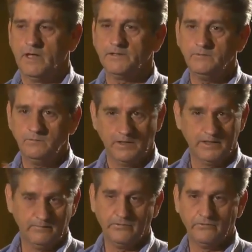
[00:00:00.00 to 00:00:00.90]
actually
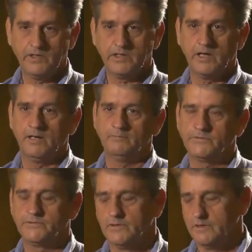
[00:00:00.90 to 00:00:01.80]
live in 3
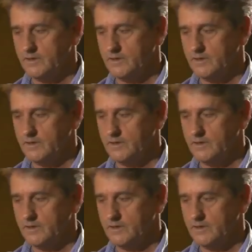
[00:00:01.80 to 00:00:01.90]
camps.